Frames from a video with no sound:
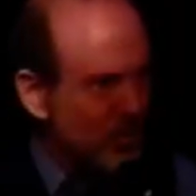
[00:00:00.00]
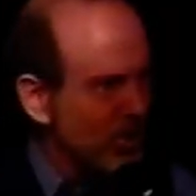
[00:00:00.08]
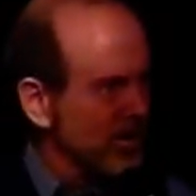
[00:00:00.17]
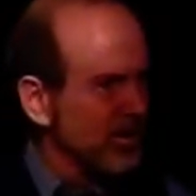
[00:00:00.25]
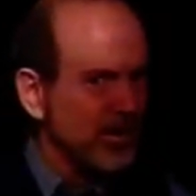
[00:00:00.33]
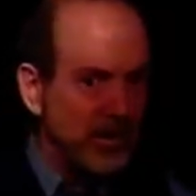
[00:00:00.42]

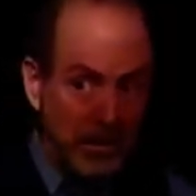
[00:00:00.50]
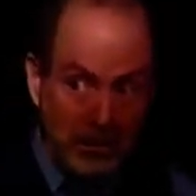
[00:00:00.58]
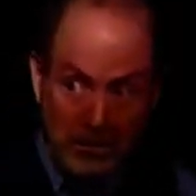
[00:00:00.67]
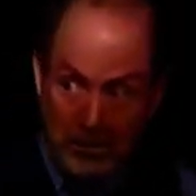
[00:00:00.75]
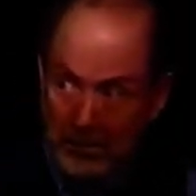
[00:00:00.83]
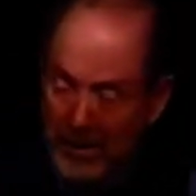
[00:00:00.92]
water.
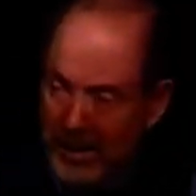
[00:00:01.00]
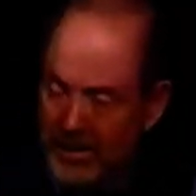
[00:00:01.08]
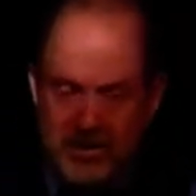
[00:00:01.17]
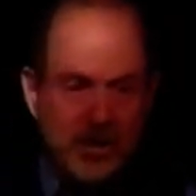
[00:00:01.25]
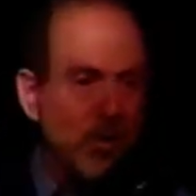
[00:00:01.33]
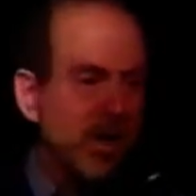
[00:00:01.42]
And
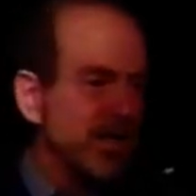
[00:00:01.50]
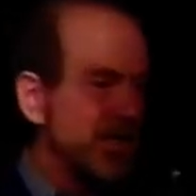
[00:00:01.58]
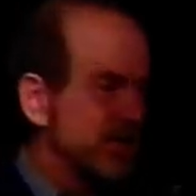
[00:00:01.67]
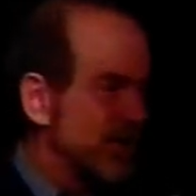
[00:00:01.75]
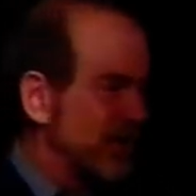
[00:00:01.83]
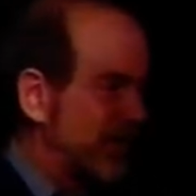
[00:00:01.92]
there's no way on
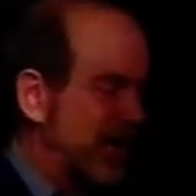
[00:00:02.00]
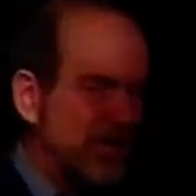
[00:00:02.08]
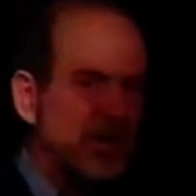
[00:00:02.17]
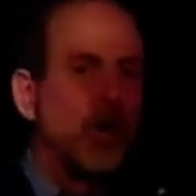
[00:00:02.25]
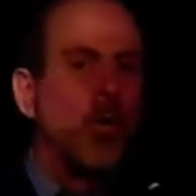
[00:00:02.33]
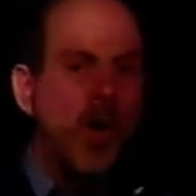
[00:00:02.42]
this earth that I'm
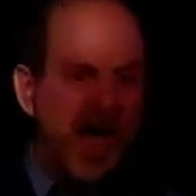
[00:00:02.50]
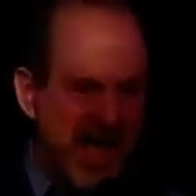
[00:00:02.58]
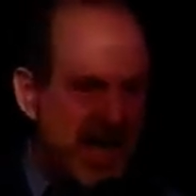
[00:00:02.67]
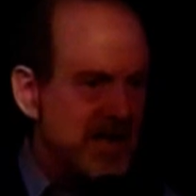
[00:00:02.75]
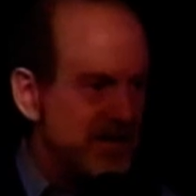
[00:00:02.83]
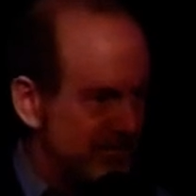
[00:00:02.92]
going to
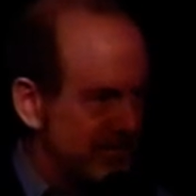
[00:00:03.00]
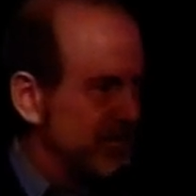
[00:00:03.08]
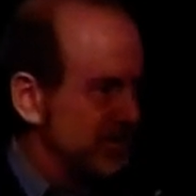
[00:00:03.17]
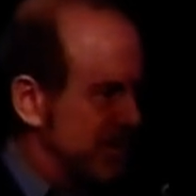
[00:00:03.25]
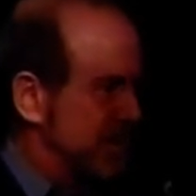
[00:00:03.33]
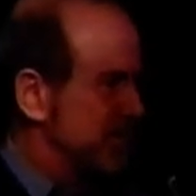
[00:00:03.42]
wade for
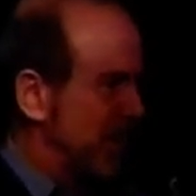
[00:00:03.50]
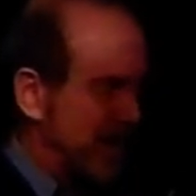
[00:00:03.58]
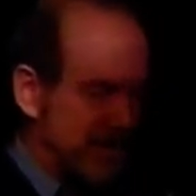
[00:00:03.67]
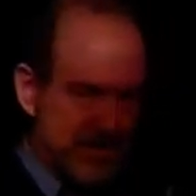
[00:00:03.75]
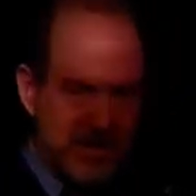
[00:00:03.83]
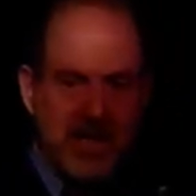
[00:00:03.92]
six
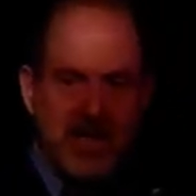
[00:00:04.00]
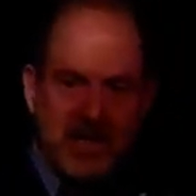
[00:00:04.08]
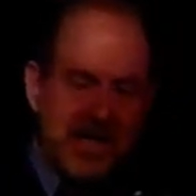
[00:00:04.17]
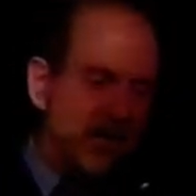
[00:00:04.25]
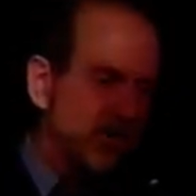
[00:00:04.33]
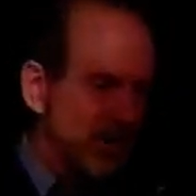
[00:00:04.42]
miles,
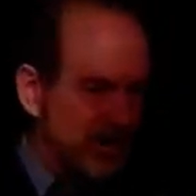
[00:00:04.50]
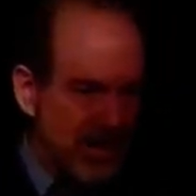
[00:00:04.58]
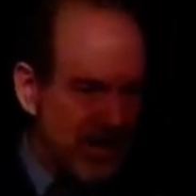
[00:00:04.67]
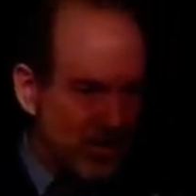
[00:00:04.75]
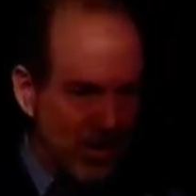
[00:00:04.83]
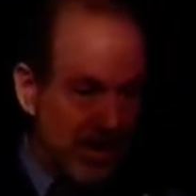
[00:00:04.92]

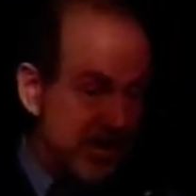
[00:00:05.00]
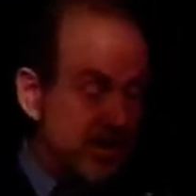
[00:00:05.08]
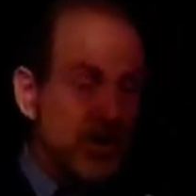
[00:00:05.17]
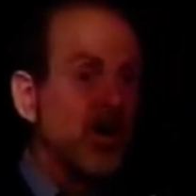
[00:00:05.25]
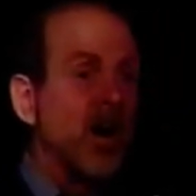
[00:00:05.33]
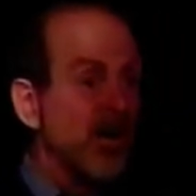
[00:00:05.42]
counterclockwise
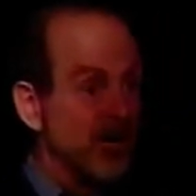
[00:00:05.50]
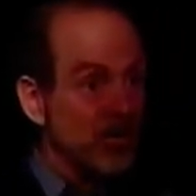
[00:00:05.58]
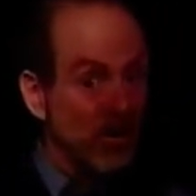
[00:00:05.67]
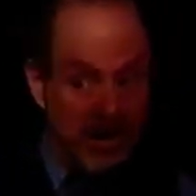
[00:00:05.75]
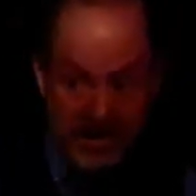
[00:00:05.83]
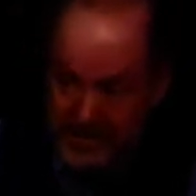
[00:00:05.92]
or
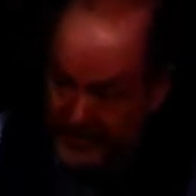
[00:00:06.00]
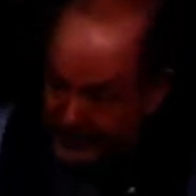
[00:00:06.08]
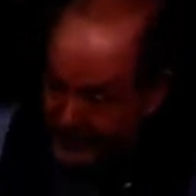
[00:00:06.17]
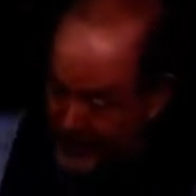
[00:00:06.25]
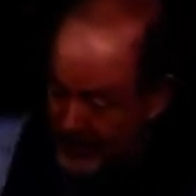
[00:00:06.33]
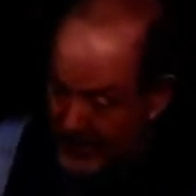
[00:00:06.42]
otherwise.
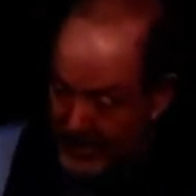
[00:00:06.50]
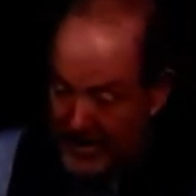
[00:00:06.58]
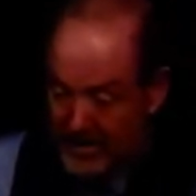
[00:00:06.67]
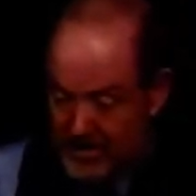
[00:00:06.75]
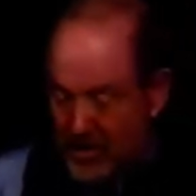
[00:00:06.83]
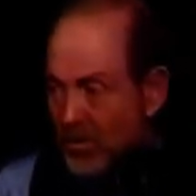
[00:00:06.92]

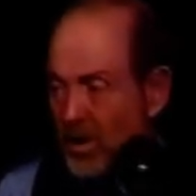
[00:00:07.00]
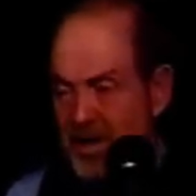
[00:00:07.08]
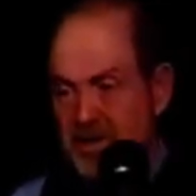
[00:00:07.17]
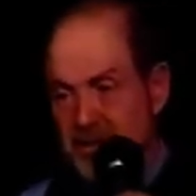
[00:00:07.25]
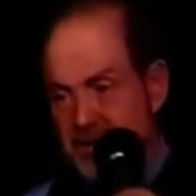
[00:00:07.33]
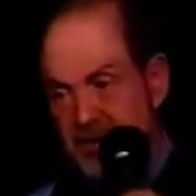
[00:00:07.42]
So I
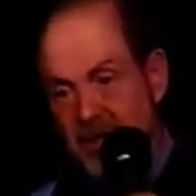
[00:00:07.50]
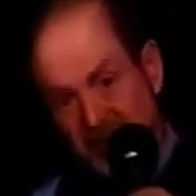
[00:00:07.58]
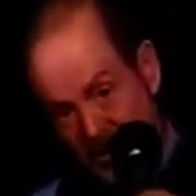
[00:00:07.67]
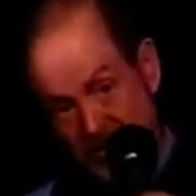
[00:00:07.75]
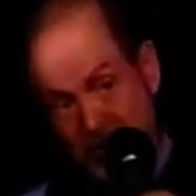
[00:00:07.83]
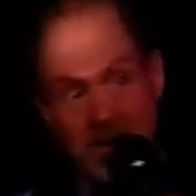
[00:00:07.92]
just
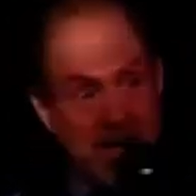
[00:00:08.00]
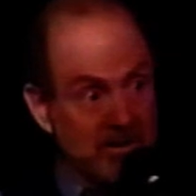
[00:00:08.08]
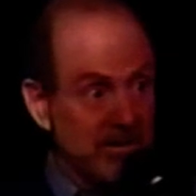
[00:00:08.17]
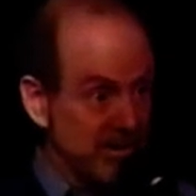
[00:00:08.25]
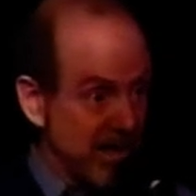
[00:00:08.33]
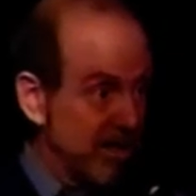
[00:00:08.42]
turned
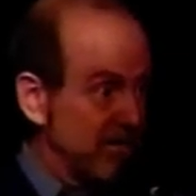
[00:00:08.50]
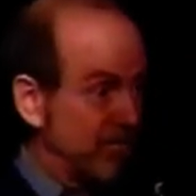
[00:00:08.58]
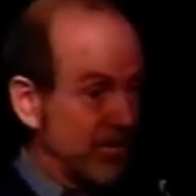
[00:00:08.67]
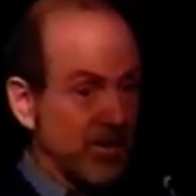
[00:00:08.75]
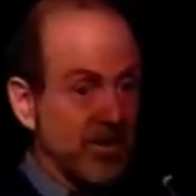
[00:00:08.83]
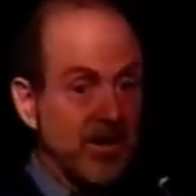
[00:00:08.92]
around and headed
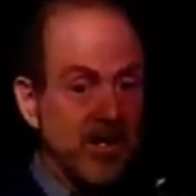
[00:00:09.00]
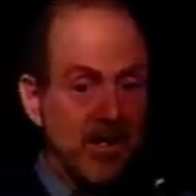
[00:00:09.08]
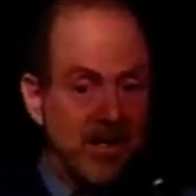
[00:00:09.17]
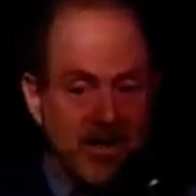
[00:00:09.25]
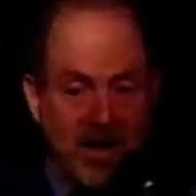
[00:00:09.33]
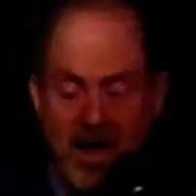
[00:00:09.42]
for the
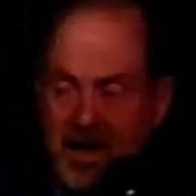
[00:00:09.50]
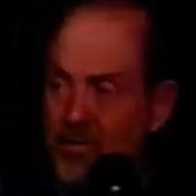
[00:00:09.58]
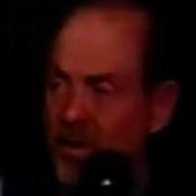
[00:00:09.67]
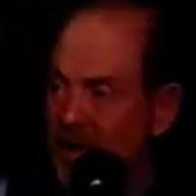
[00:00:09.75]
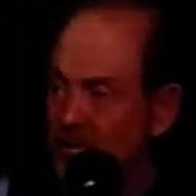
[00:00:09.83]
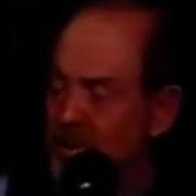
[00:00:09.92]
high
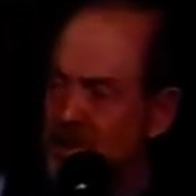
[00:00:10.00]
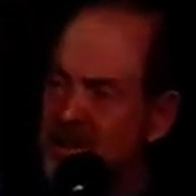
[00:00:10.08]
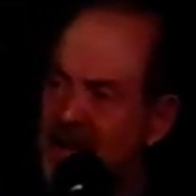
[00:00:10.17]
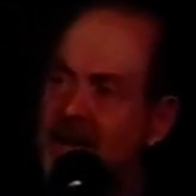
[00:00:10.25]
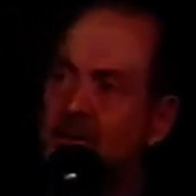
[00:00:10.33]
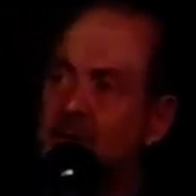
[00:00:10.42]
ground, which in
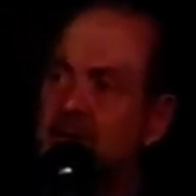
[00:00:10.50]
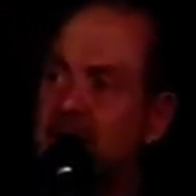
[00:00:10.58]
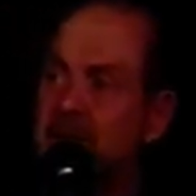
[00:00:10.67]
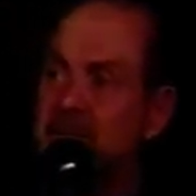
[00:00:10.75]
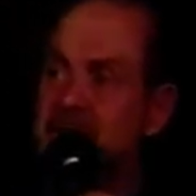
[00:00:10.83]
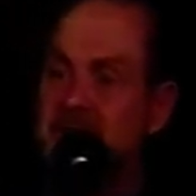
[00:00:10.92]
that area
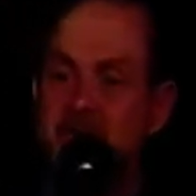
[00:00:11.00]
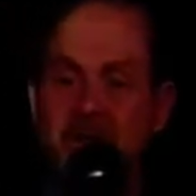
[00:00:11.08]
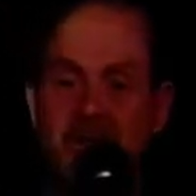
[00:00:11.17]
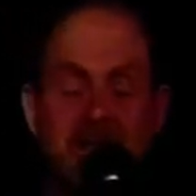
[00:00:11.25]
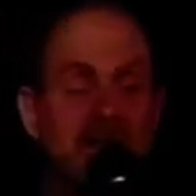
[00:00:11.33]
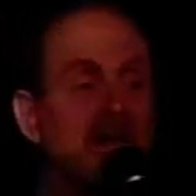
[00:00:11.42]
happens to
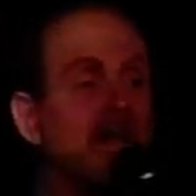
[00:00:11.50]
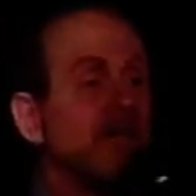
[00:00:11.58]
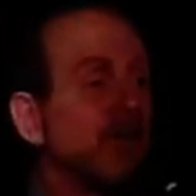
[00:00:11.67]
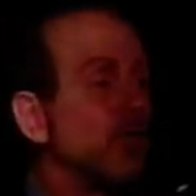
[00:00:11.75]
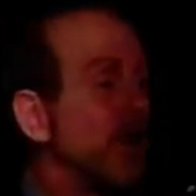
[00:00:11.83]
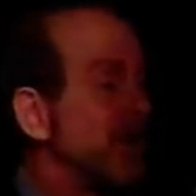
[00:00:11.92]
be the,
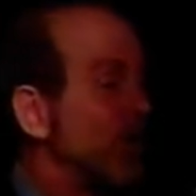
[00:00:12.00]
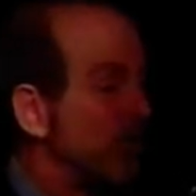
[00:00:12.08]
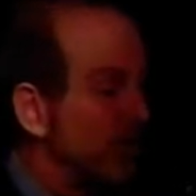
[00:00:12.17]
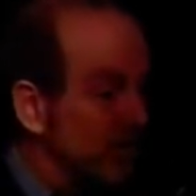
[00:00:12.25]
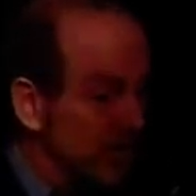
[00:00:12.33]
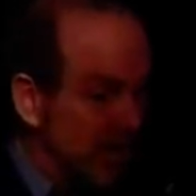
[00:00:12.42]
the great
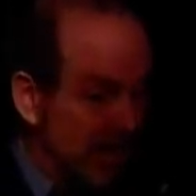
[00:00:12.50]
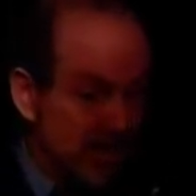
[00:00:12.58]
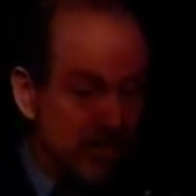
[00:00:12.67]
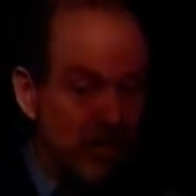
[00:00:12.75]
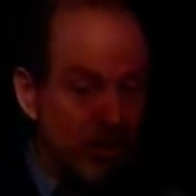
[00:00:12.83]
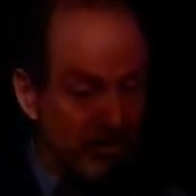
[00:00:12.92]
oval, has a
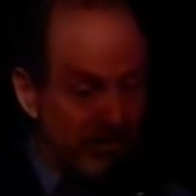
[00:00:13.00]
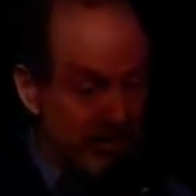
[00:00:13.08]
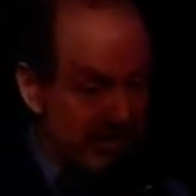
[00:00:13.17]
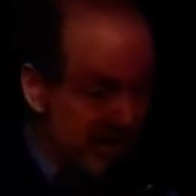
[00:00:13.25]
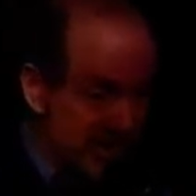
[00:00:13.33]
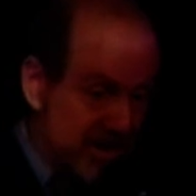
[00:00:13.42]
ball
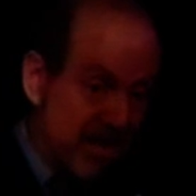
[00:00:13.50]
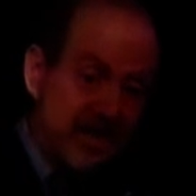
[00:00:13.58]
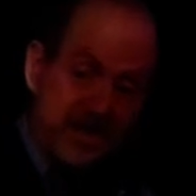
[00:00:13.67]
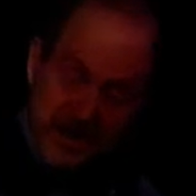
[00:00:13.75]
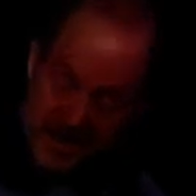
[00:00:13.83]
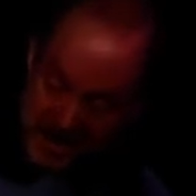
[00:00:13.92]
field inside,
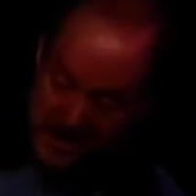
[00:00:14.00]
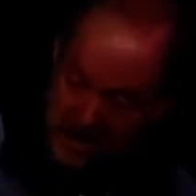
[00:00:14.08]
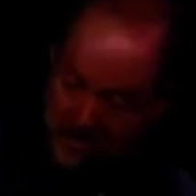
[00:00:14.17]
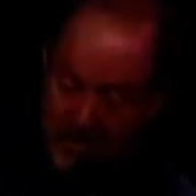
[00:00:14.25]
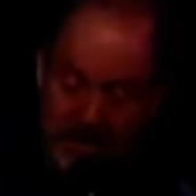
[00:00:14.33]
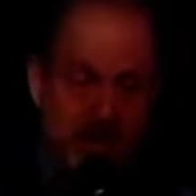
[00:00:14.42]

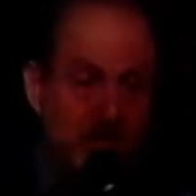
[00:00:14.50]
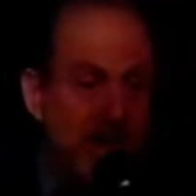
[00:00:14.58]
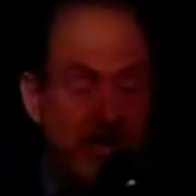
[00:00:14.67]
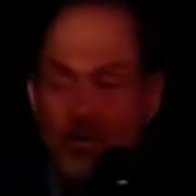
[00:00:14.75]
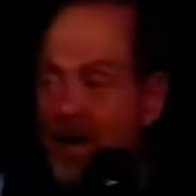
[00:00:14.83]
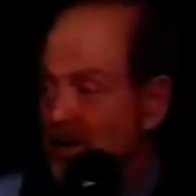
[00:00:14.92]
a running
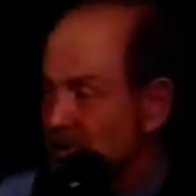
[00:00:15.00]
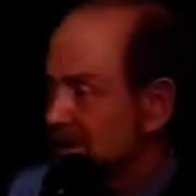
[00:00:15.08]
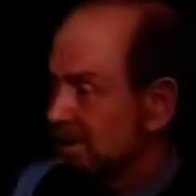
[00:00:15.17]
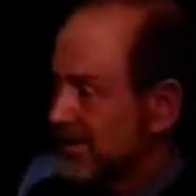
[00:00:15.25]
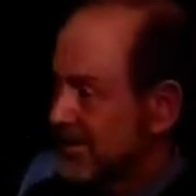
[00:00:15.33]
track around it,